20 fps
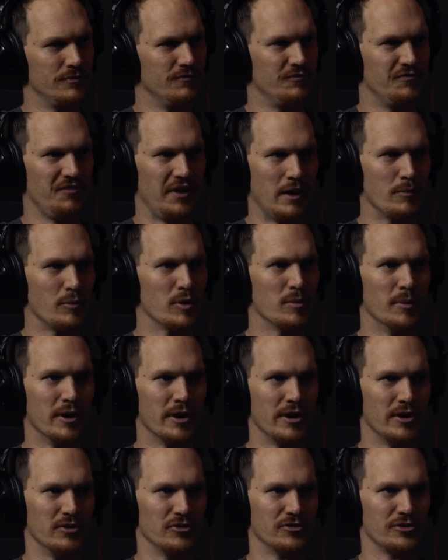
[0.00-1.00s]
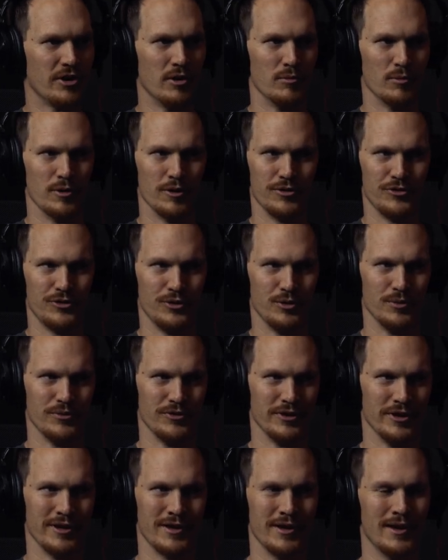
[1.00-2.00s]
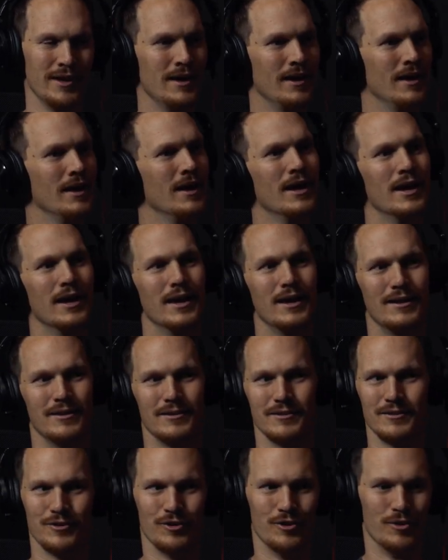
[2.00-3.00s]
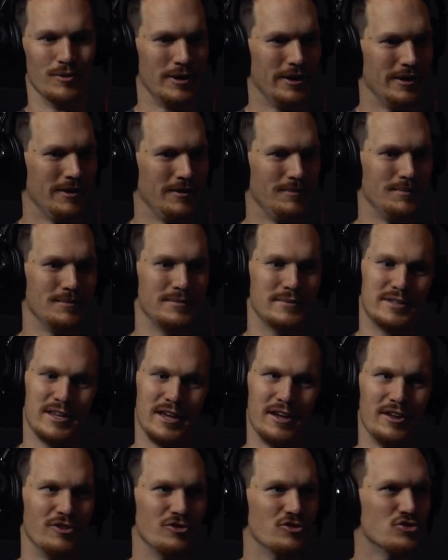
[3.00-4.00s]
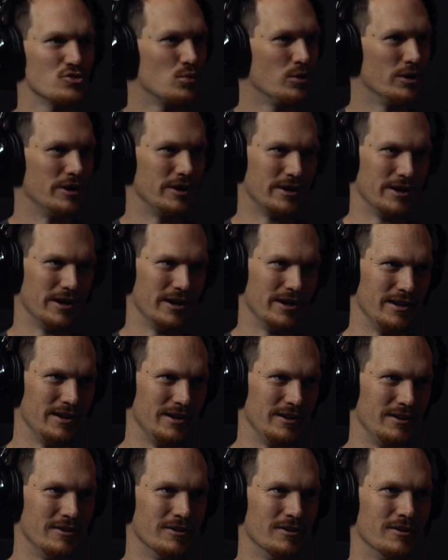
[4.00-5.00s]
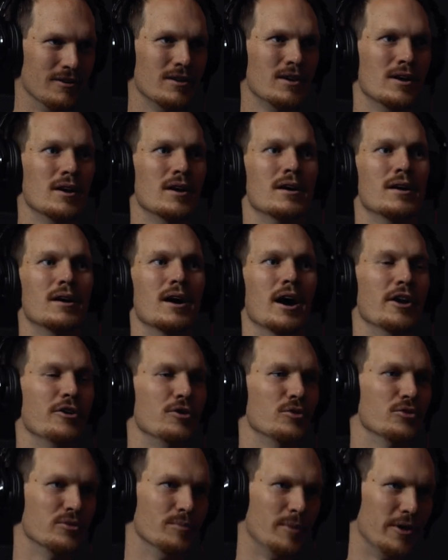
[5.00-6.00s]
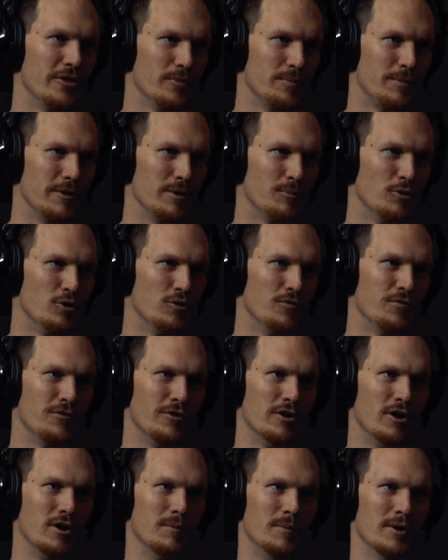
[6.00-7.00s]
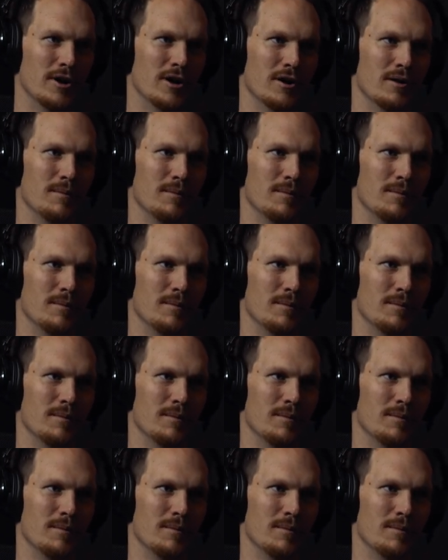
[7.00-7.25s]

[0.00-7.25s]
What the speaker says: and family money to start with. So it was like, hey, 10, 20K here. I knew some other people from